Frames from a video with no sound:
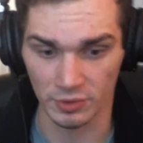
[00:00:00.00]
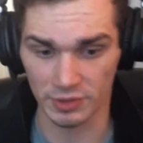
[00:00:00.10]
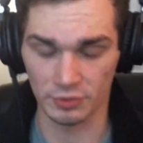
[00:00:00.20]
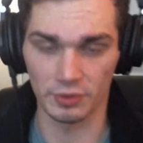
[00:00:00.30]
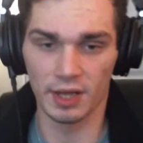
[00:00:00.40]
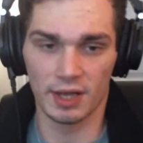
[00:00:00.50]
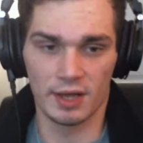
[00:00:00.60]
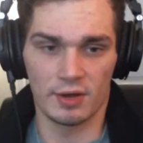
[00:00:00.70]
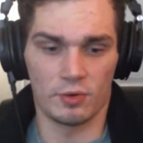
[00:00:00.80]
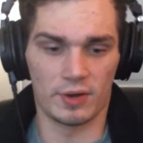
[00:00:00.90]
so
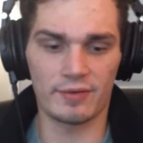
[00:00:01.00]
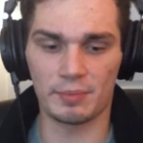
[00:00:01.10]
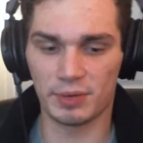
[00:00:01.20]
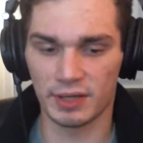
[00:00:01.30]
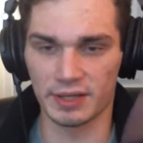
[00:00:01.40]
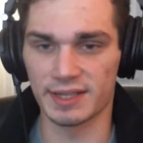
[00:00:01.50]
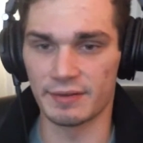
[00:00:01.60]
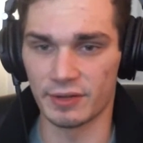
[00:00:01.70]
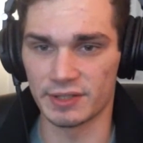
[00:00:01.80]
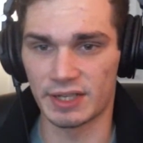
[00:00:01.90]
whenever I plug these
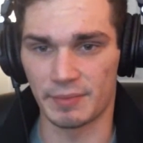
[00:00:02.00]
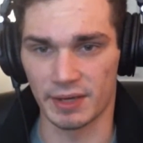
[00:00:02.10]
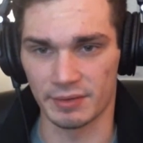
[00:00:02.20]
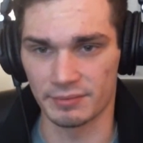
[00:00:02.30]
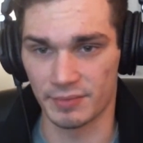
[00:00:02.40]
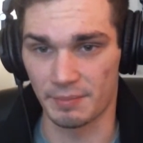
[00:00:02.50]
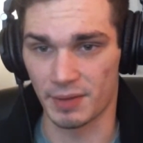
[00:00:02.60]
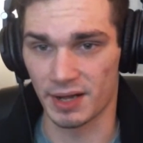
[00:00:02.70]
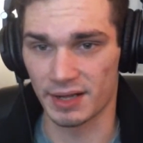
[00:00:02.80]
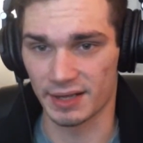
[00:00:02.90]
headphones into my
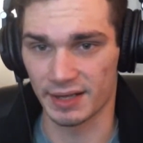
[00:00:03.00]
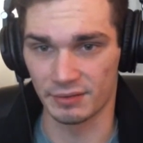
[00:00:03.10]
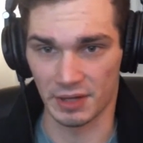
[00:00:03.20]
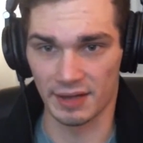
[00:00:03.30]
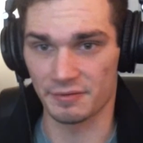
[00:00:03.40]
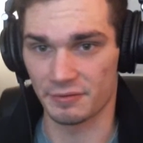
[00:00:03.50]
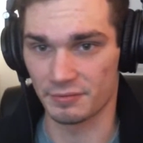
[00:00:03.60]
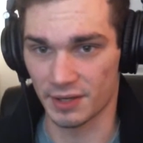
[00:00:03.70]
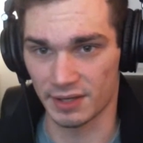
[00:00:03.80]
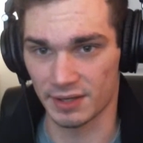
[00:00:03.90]
mic, I get live,
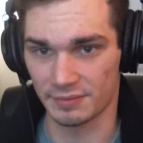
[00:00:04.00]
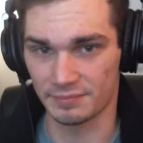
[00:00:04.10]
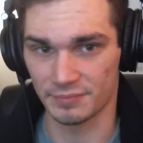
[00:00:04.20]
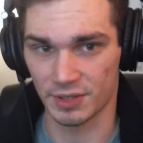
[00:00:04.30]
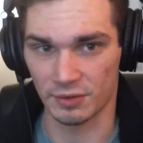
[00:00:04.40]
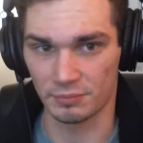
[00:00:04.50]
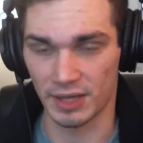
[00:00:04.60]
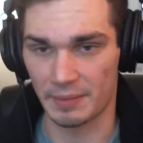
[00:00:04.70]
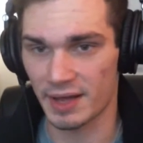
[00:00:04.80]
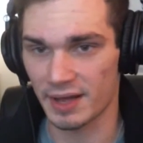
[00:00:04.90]

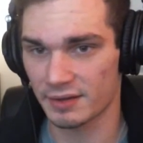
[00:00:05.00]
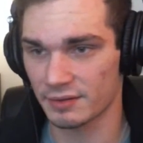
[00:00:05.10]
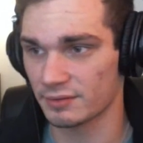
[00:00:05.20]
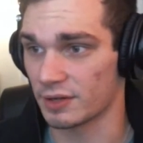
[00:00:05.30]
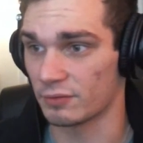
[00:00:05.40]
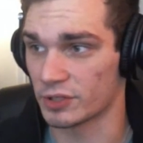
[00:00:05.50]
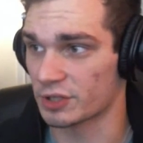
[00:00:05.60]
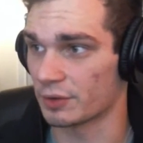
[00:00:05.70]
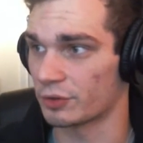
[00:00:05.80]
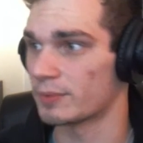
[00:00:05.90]
playback of what's
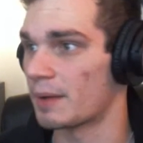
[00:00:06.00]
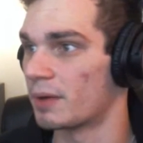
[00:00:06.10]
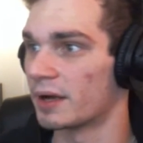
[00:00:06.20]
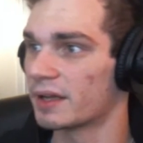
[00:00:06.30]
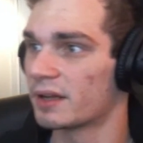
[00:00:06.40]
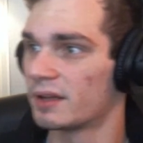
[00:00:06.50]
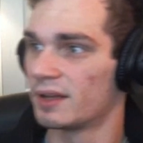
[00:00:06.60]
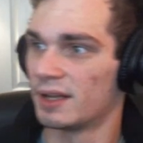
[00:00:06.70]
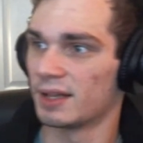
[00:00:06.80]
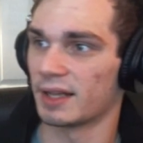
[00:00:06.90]
going through my mic.
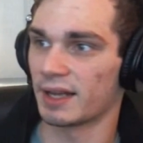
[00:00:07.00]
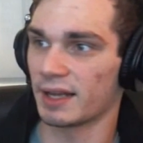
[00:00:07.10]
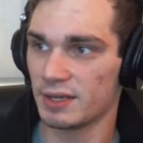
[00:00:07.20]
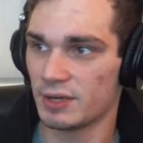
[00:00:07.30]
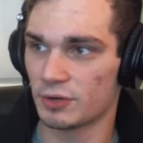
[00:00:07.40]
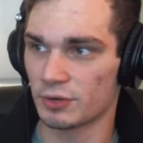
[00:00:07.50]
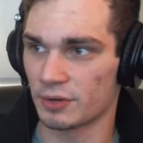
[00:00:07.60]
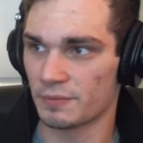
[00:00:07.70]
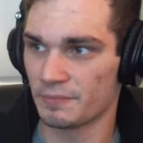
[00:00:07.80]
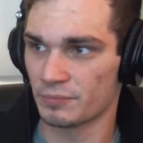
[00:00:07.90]
Like I can
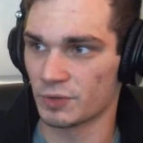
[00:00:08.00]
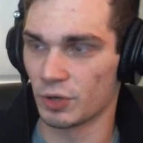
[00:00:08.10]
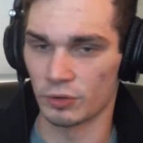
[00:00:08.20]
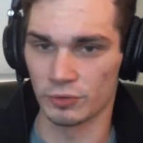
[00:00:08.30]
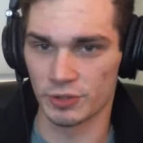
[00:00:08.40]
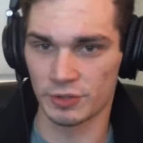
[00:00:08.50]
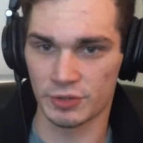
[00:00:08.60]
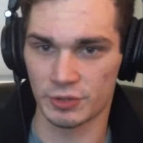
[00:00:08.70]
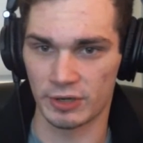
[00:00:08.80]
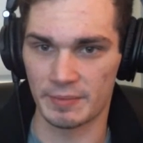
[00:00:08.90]
hear girls
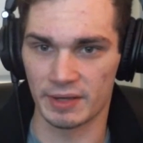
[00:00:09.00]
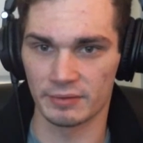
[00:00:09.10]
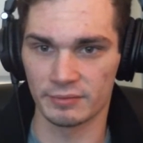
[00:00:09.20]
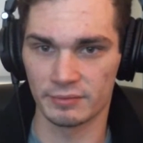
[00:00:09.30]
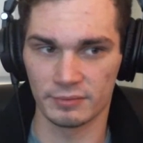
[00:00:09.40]
screaming